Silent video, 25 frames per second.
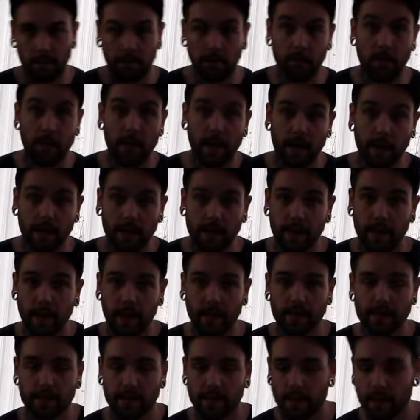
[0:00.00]
of a pain in the
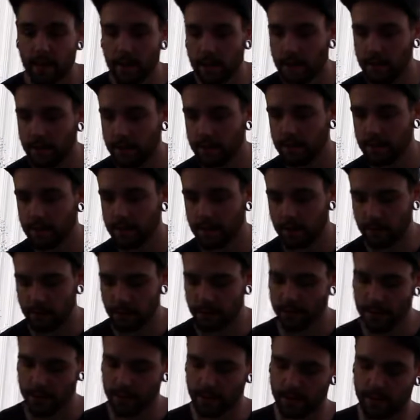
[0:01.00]
ass than anything. So
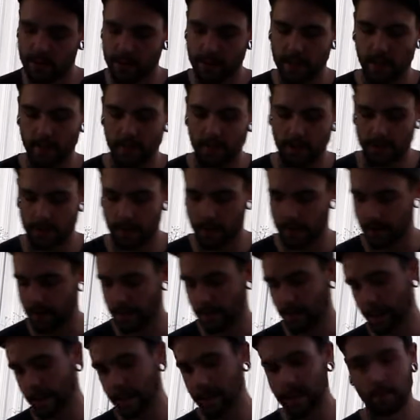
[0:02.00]
just accepting that you're
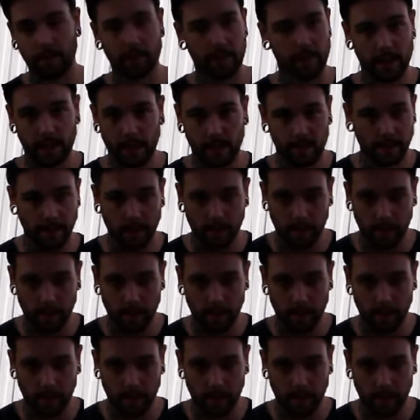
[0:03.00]
going to get a bit of